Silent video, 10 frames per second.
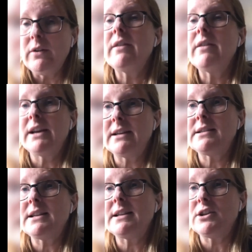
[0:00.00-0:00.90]
on
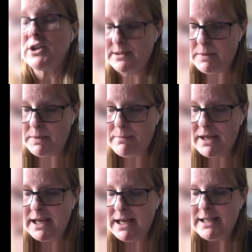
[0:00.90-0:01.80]
things such as
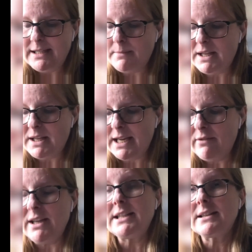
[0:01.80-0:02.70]
PPE, some of the
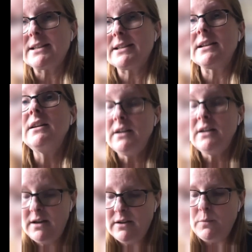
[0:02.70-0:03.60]
key risks
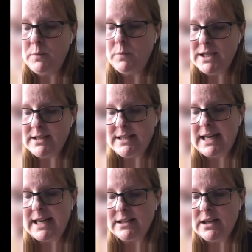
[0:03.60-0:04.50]
that we as a
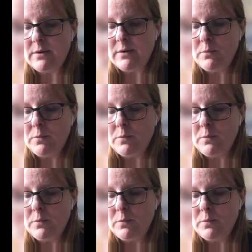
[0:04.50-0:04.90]
sector